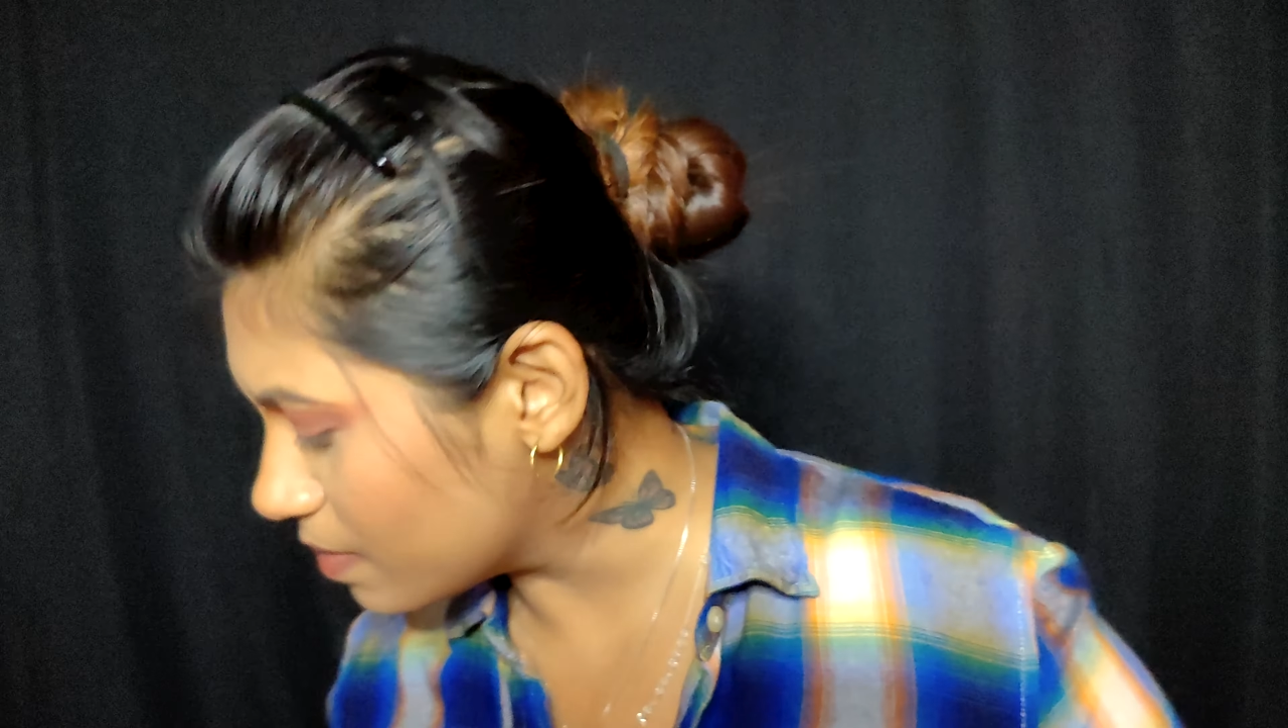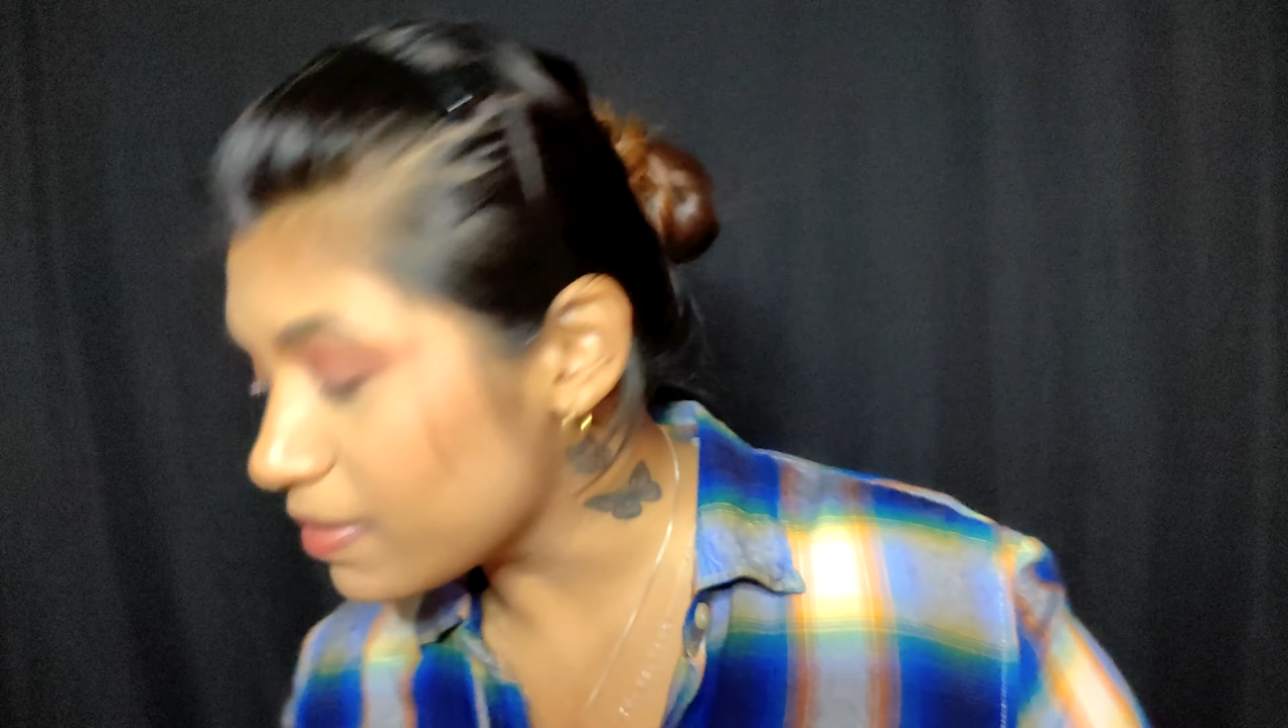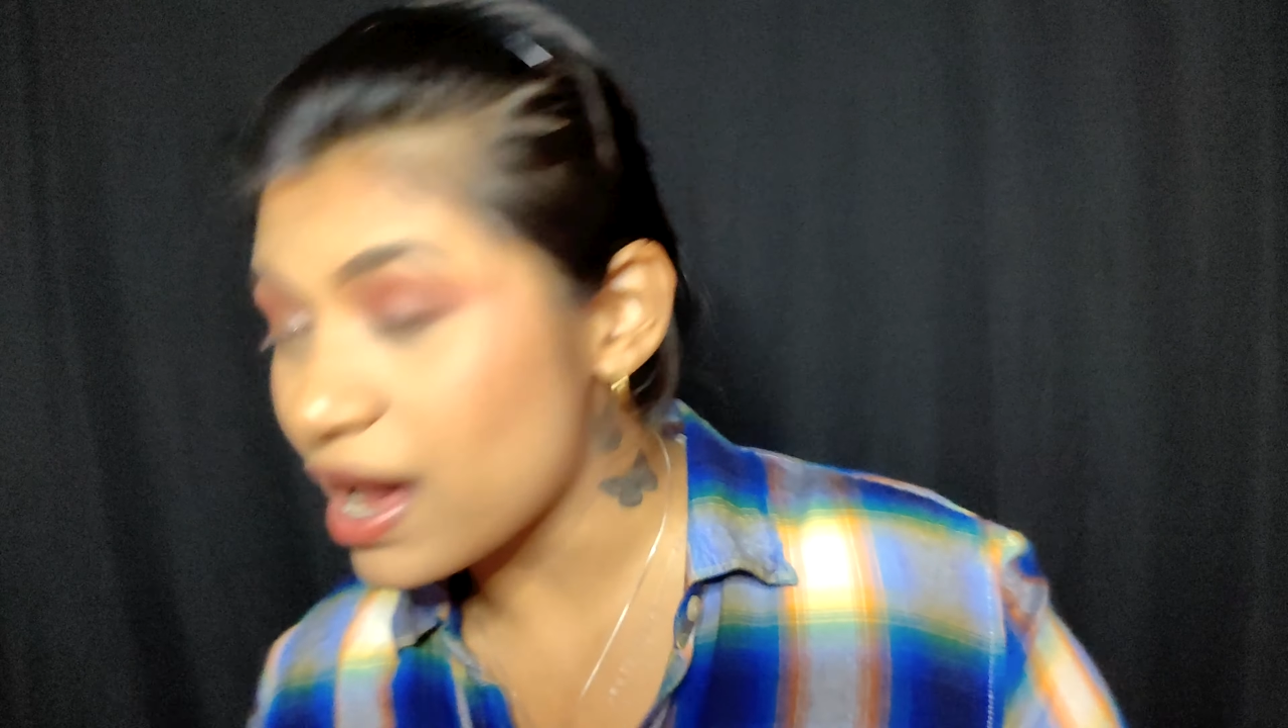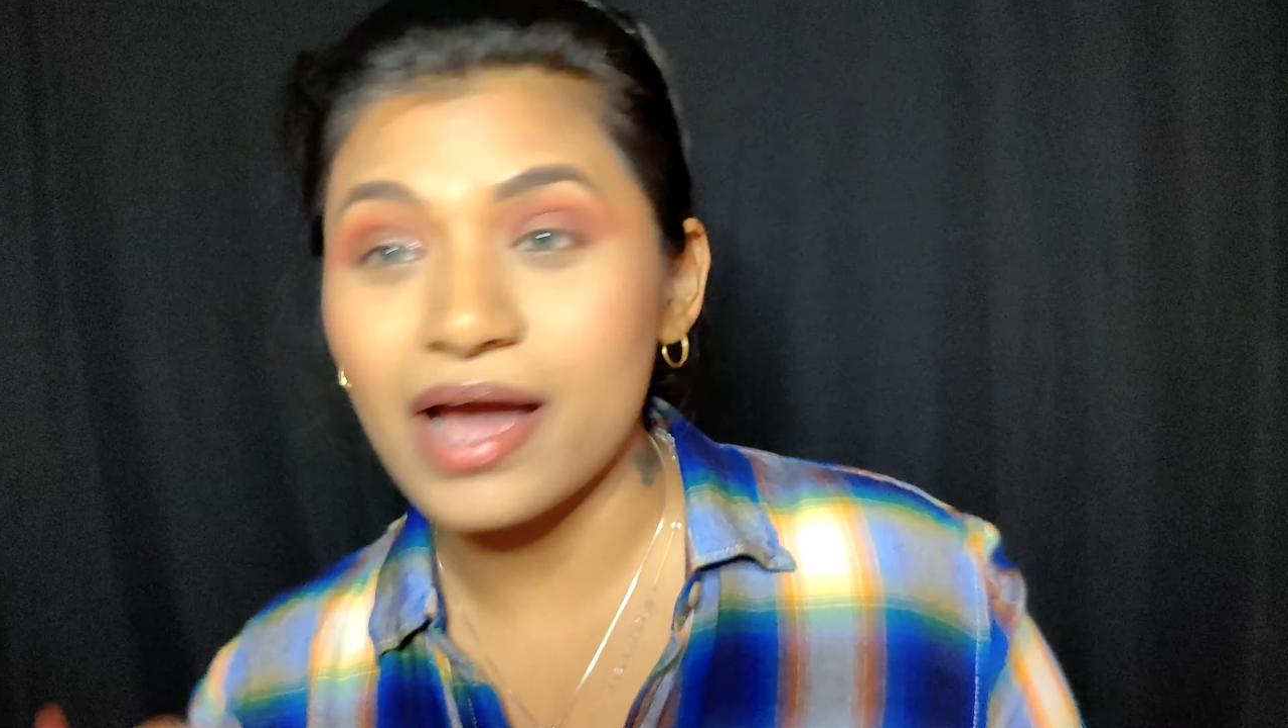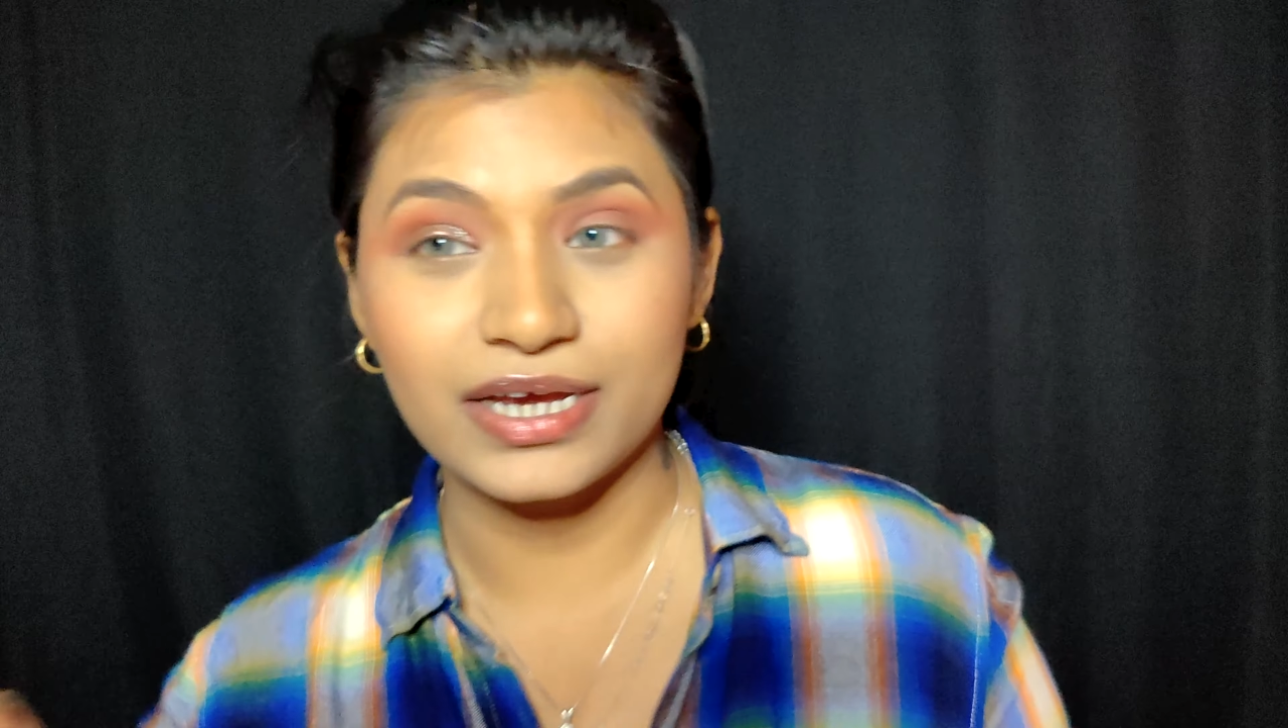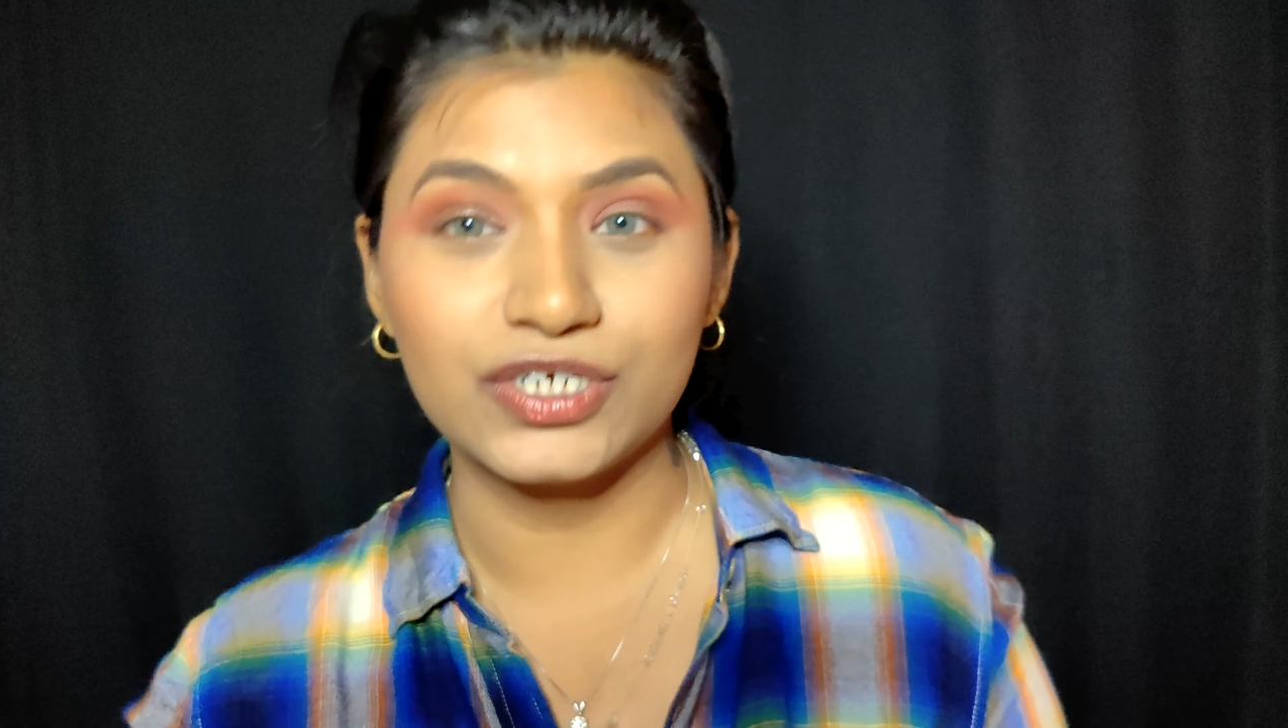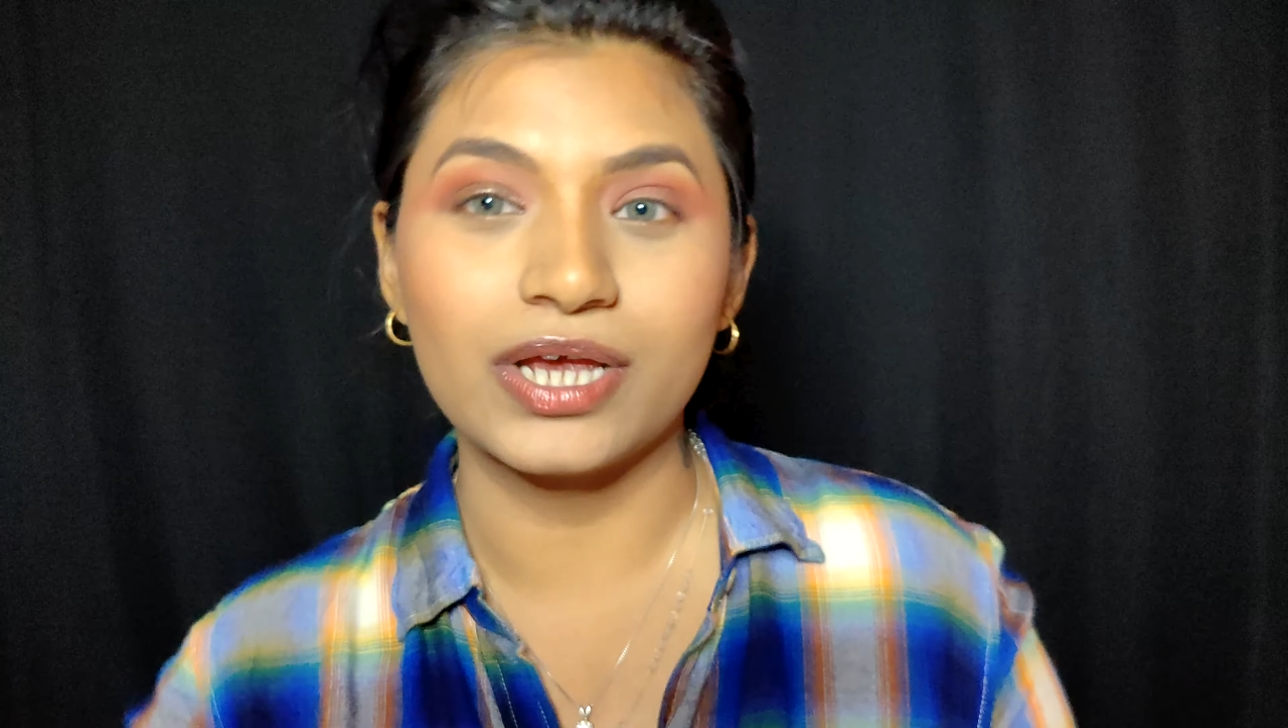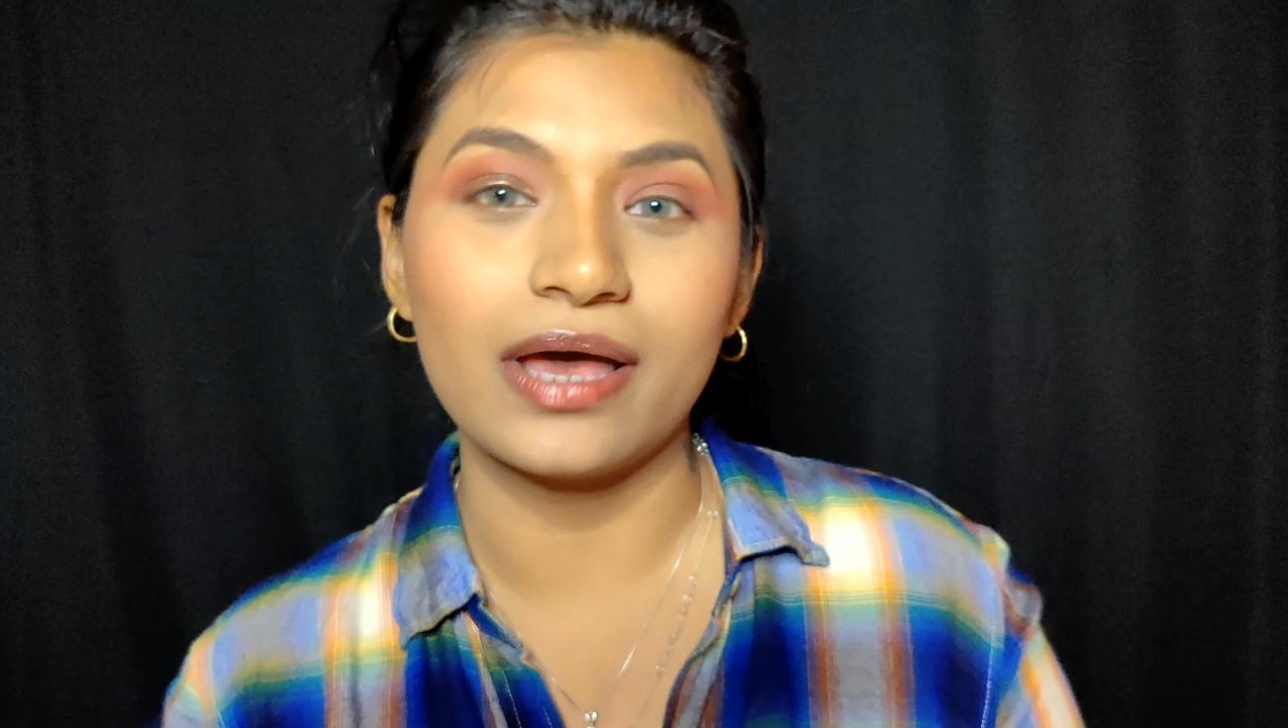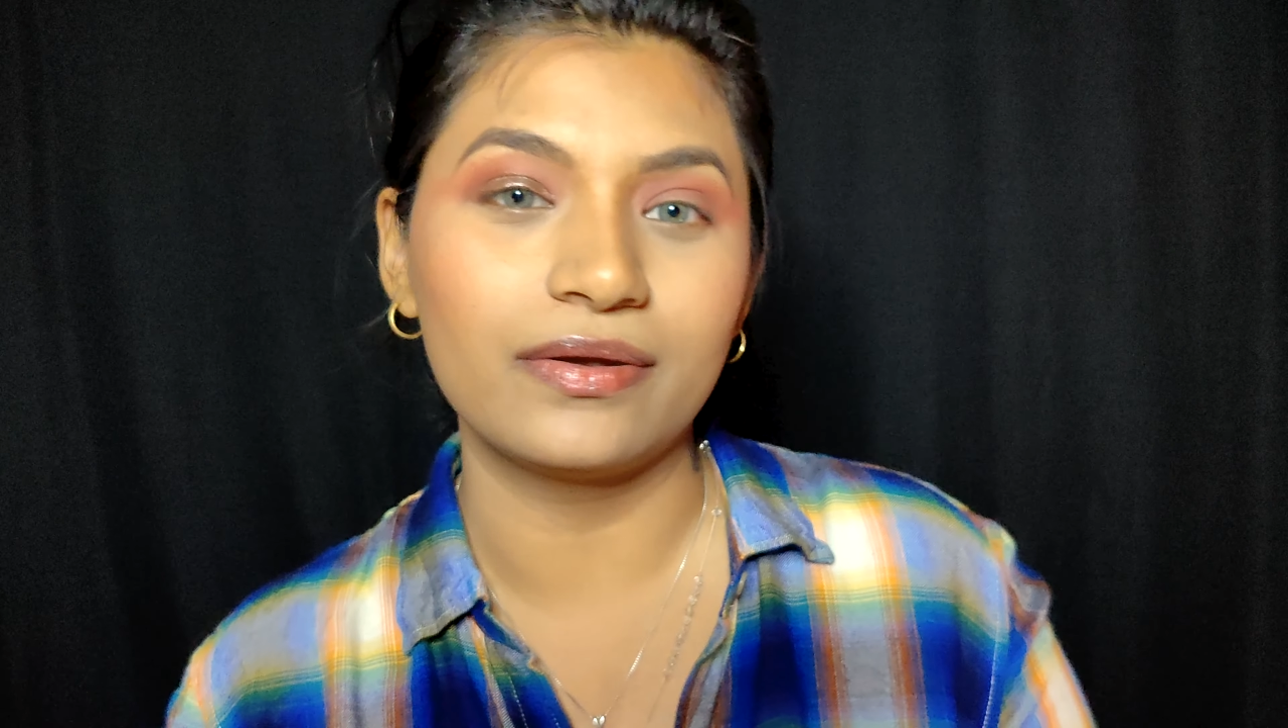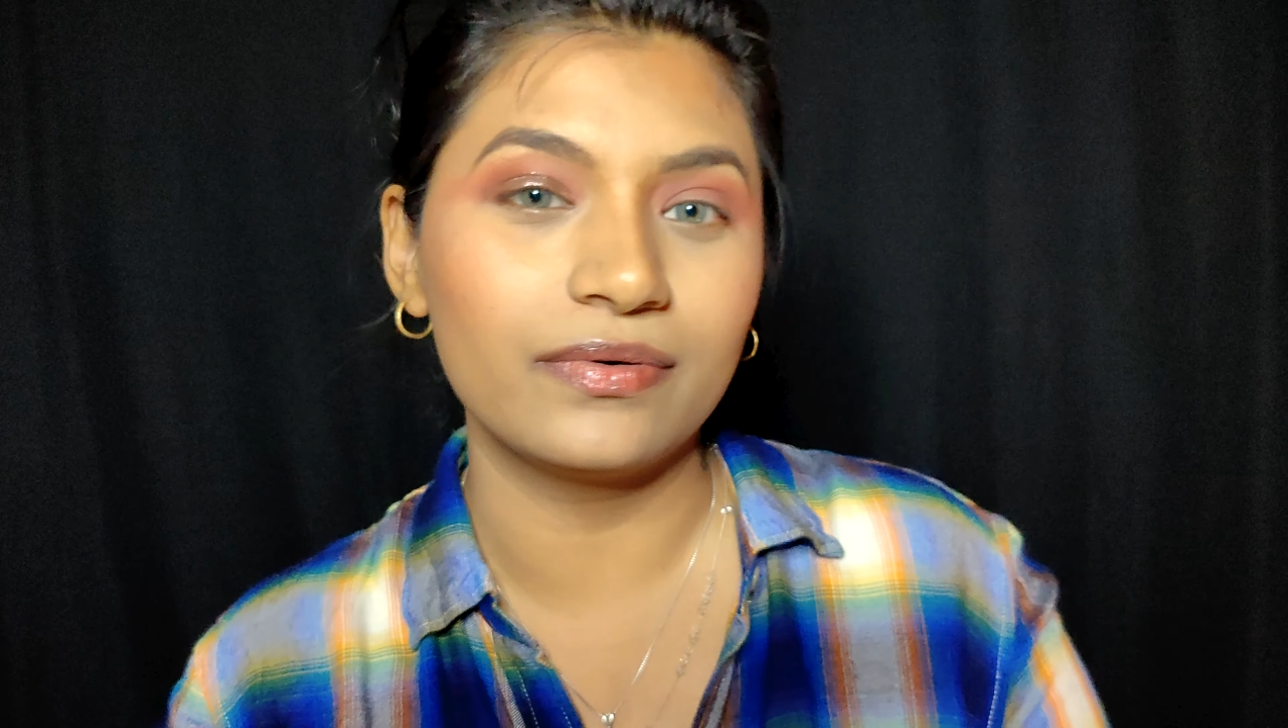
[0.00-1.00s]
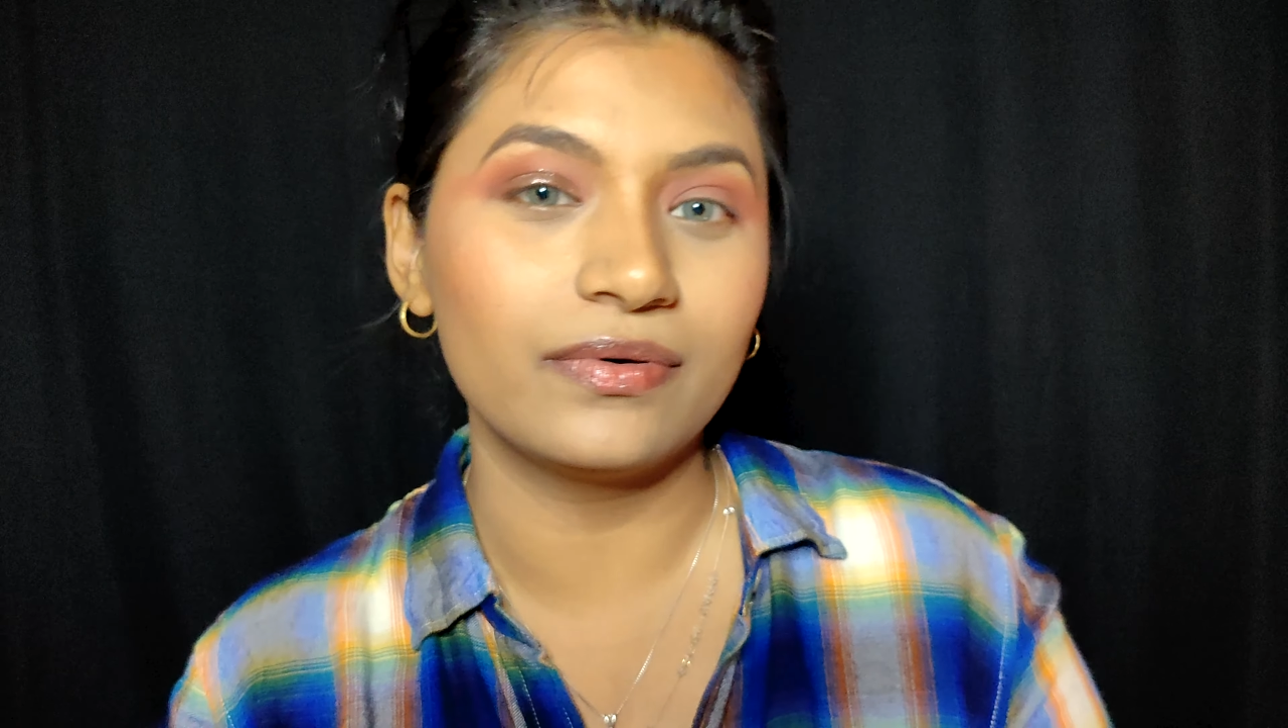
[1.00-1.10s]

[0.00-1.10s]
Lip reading: eyeshadow